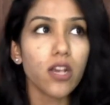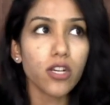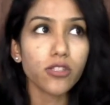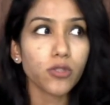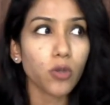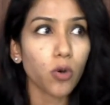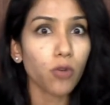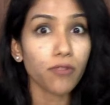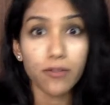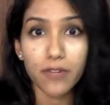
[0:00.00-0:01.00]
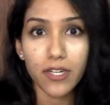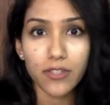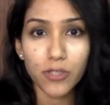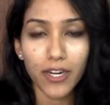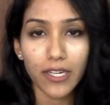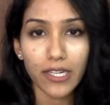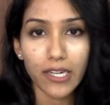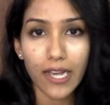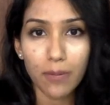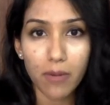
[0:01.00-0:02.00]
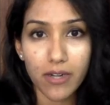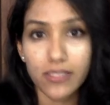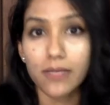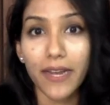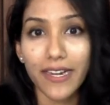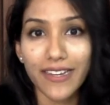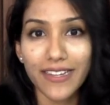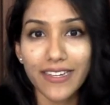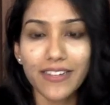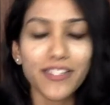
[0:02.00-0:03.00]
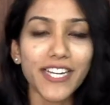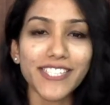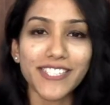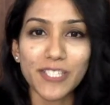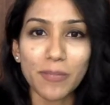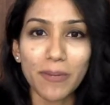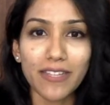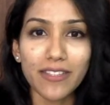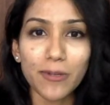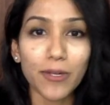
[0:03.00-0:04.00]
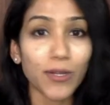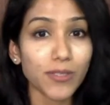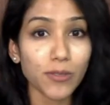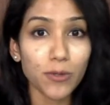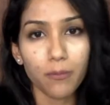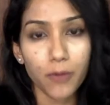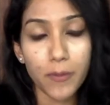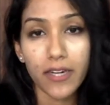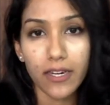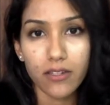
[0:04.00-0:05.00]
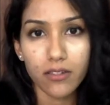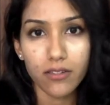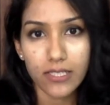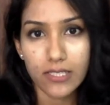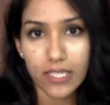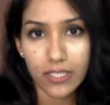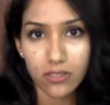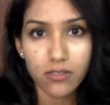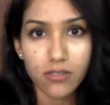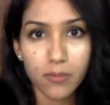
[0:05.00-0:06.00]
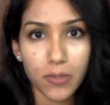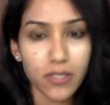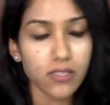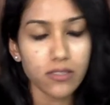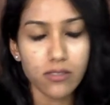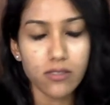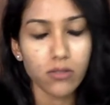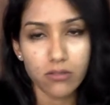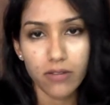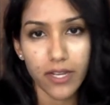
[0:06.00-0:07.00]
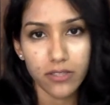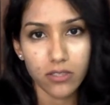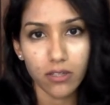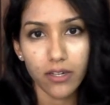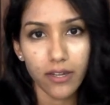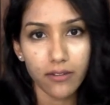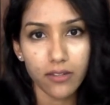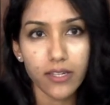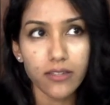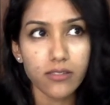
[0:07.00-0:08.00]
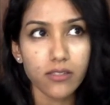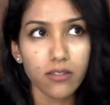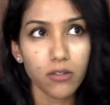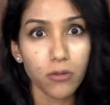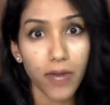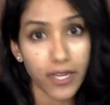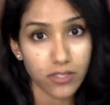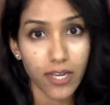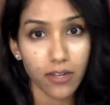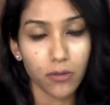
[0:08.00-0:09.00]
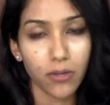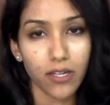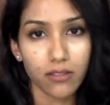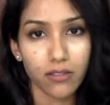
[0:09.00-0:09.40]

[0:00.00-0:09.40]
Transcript: So feel free to join in and participate in Translation Month. You can also do women writer translations because this is also catching on and there is a new hashtag going